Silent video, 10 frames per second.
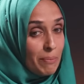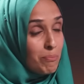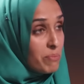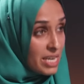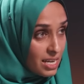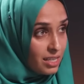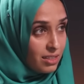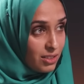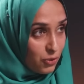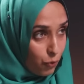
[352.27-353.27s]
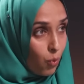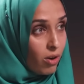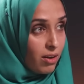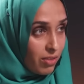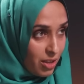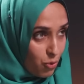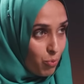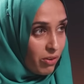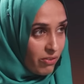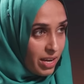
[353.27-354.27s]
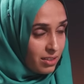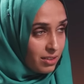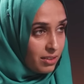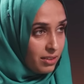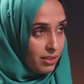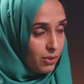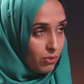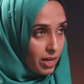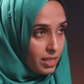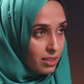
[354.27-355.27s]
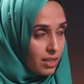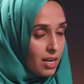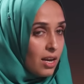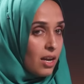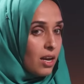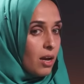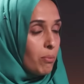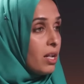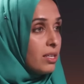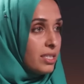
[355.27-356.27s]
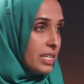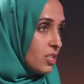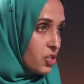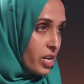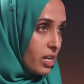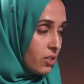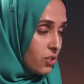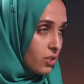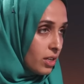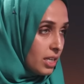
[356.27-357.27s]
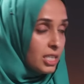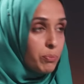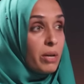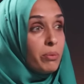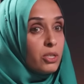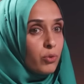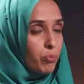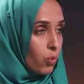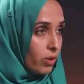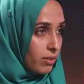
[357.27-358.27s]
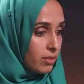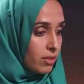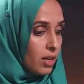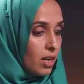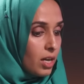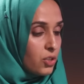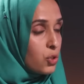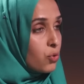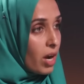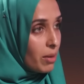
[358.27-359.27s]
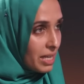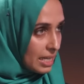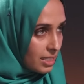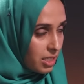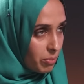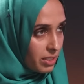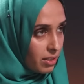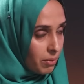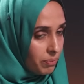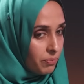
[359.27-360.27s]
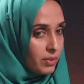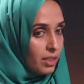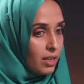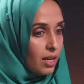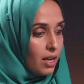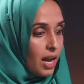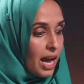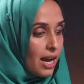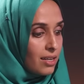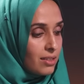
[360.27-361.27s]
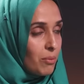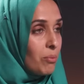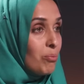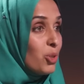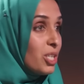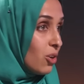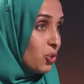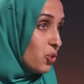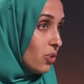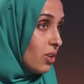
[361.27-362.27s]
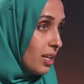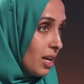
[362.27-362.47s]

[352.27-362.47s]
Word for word: means for the new Prevent, right? Yeah. Policy Exchange, its published reports describing Islamism as multicultural